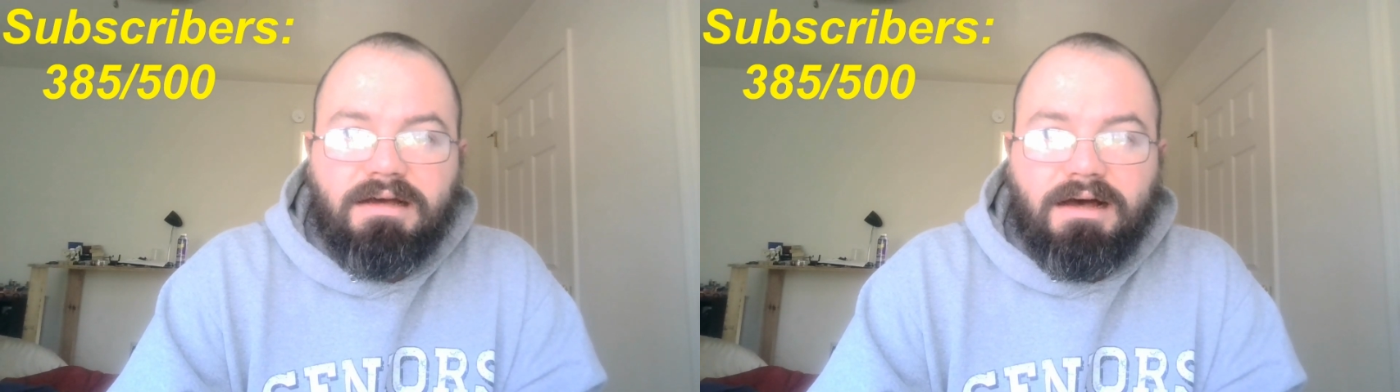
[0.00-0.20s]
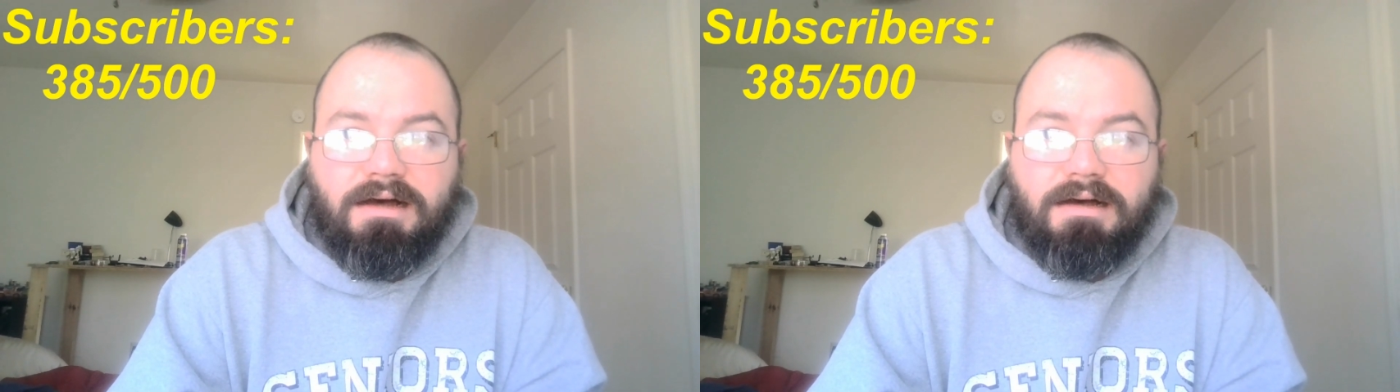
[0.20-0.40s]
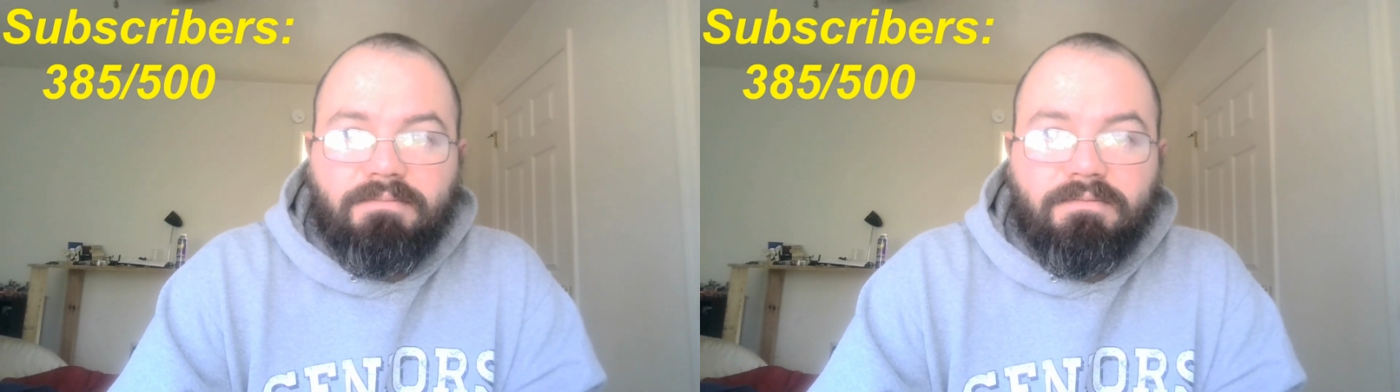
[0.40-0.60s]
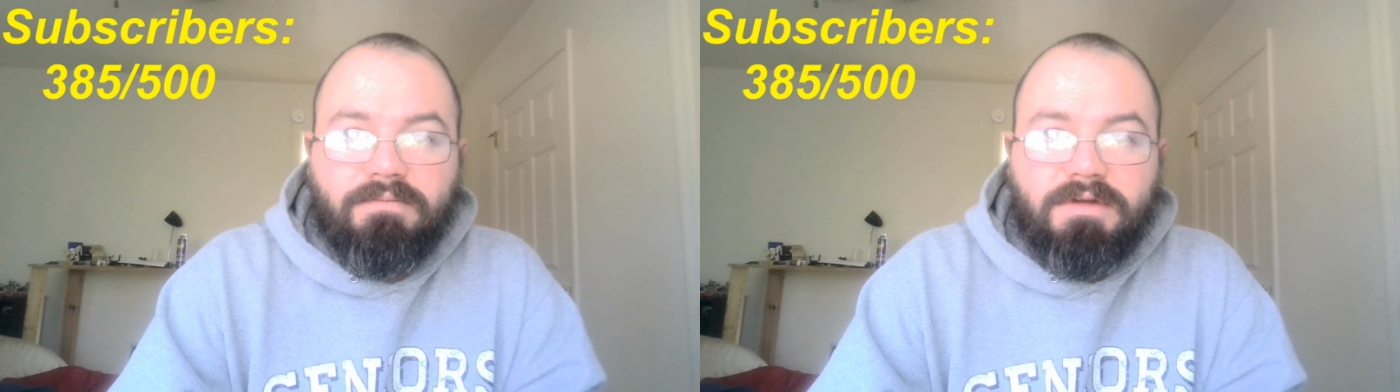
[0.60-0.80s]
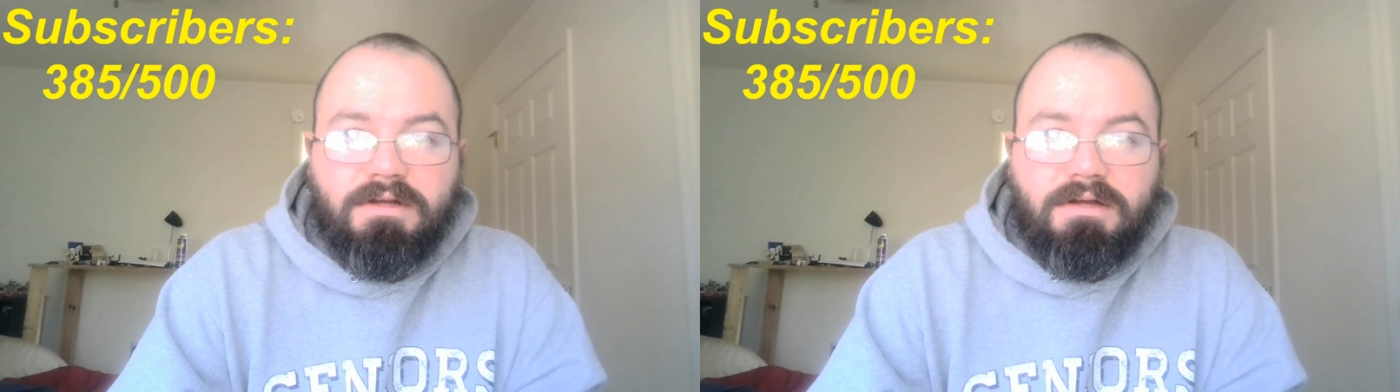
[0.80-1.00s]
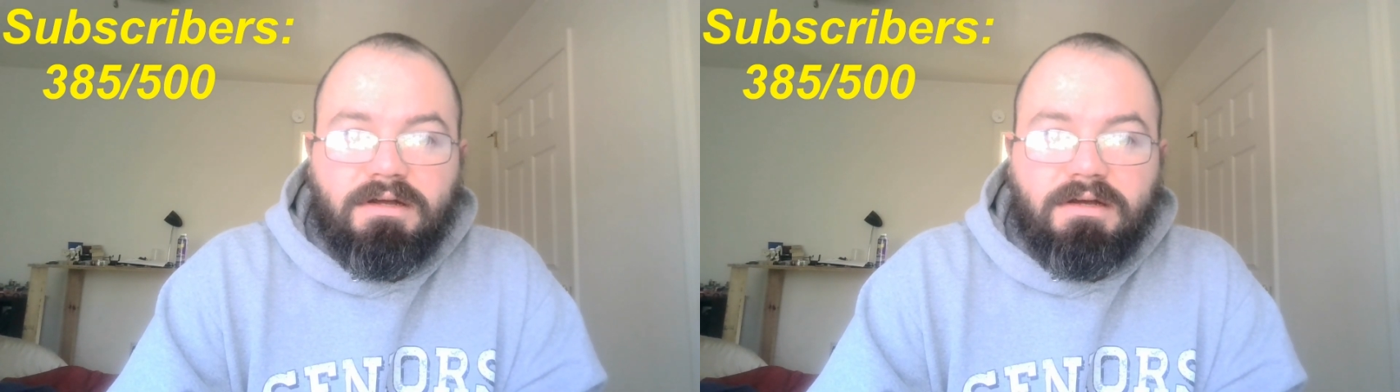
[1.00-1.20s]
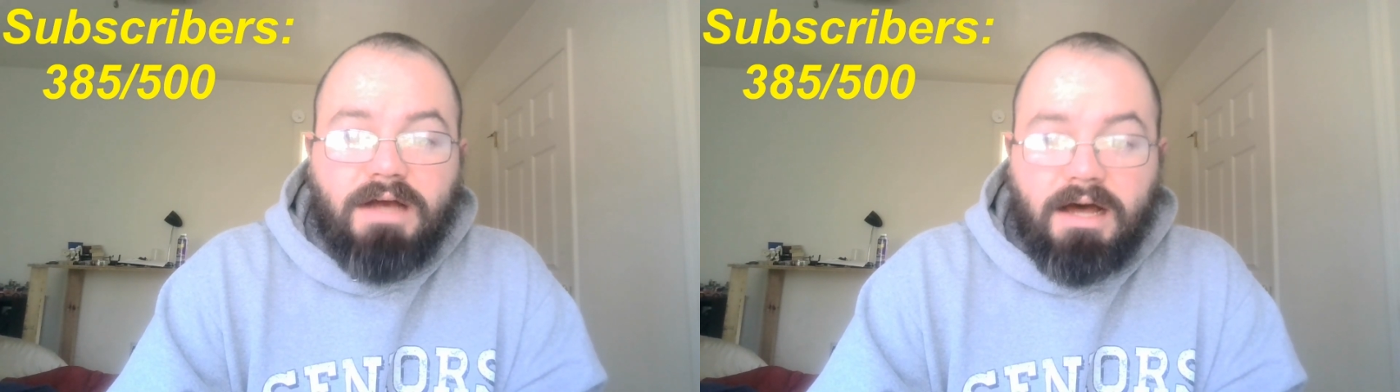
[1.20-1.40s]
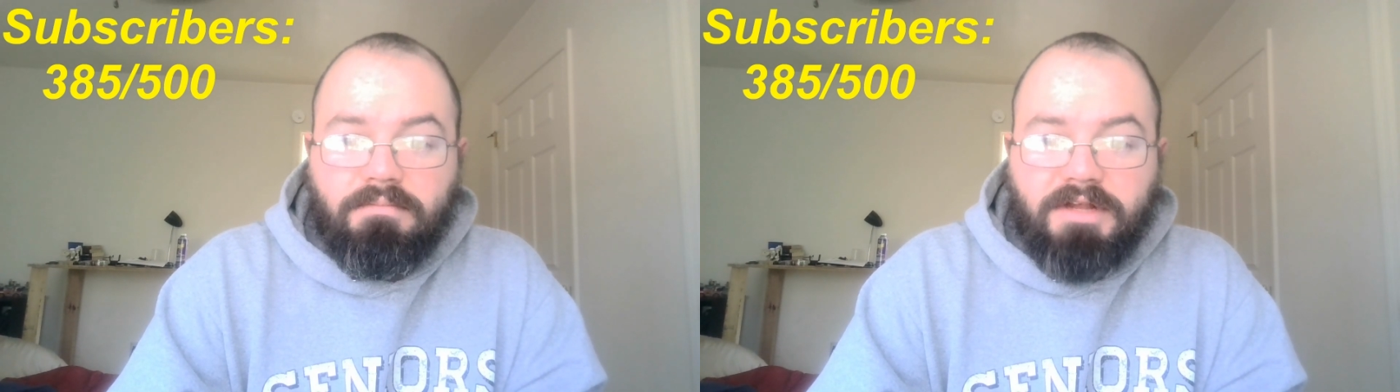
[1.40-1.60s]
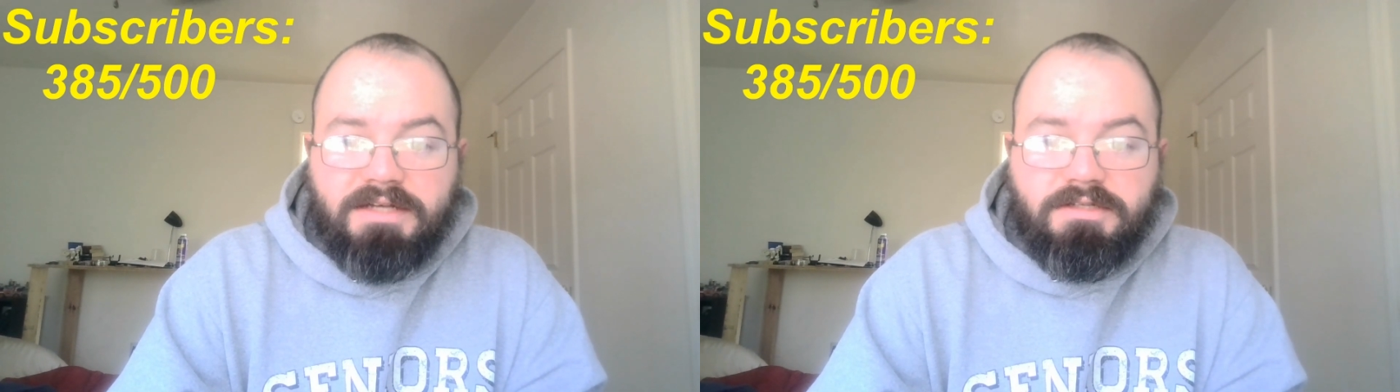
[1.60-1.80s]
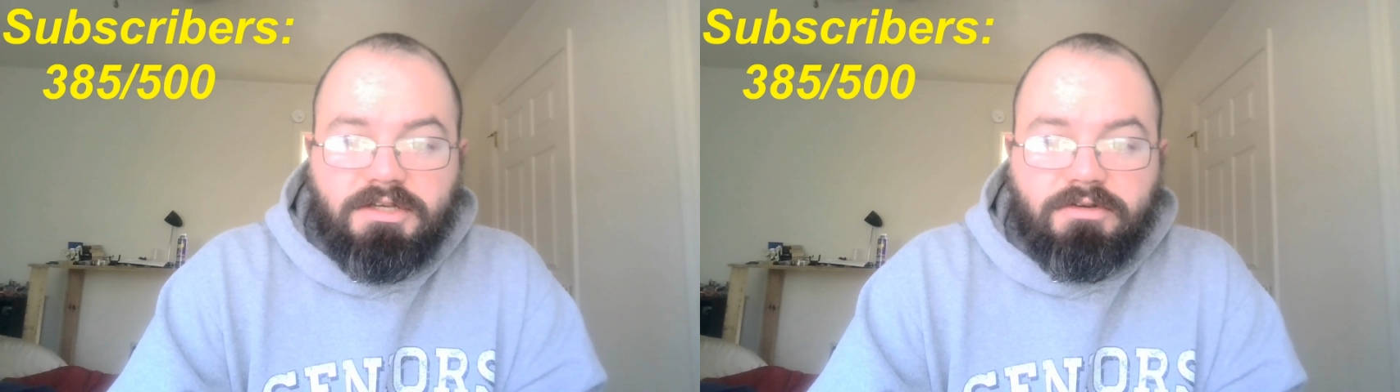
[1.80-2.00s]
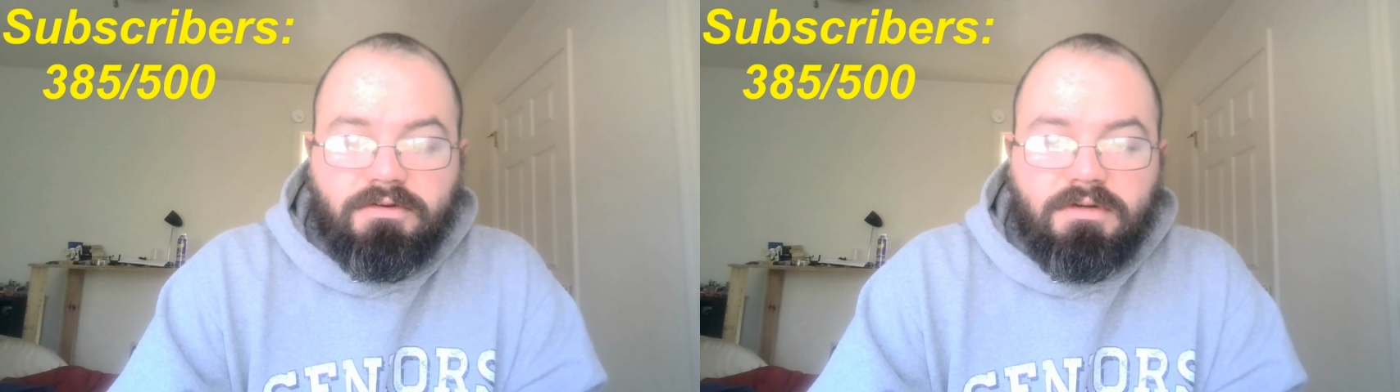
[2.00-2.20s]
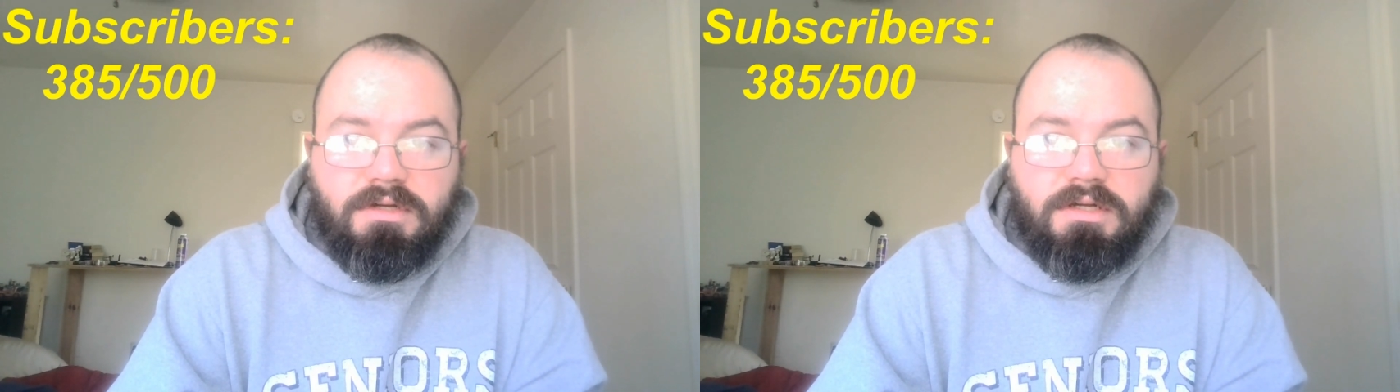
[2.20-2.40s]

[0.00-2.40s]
um, God bless you.